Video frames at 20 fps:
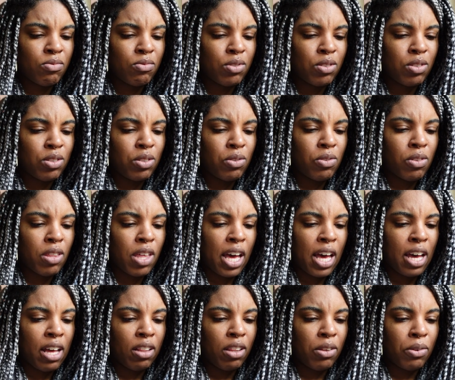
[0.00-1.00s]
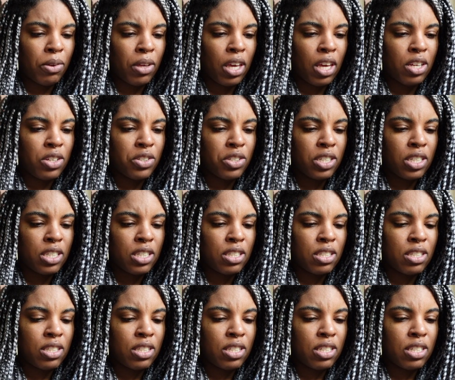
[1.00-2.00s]
We'll do that location
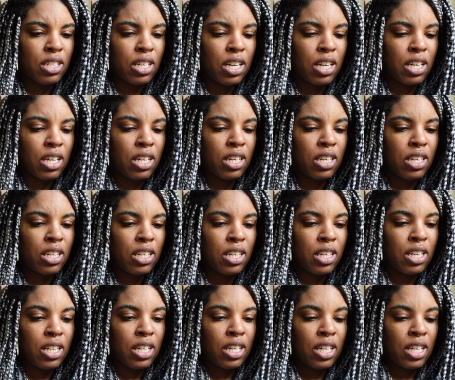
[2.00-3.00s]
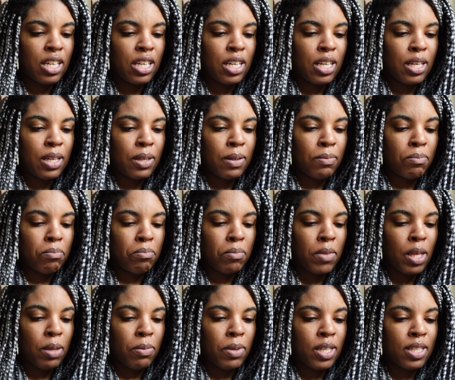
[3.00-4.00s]
instead.
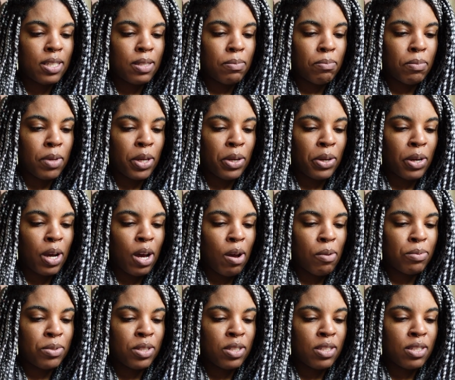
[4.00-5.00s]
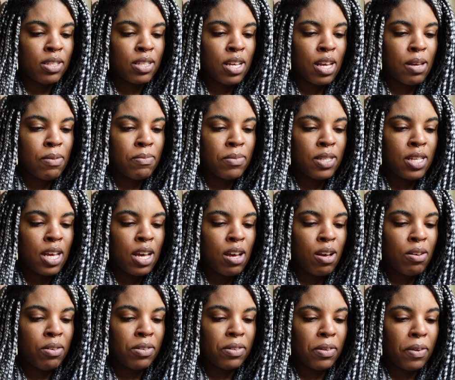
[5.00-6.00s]
Maybe some better options comes
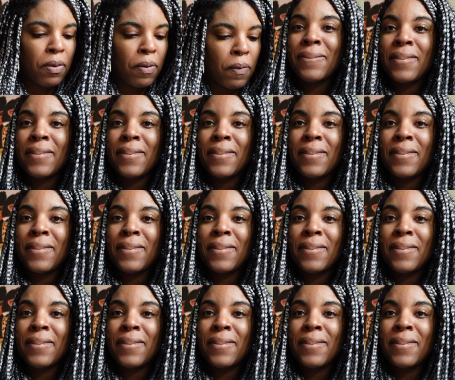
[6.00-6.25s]
out.